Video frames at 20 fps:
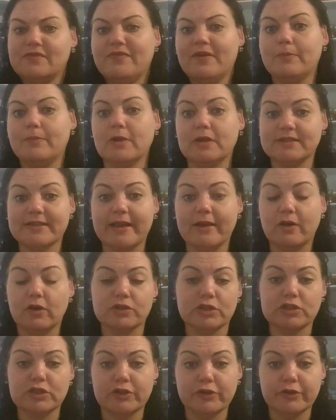fabulous day
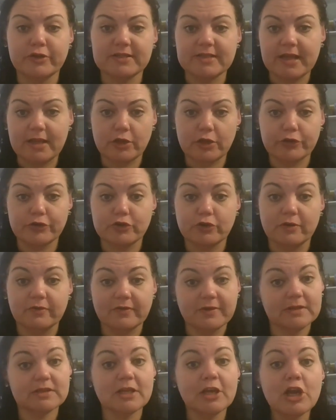because it's Thursday and you
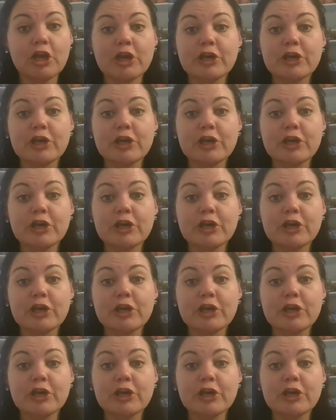deserve it.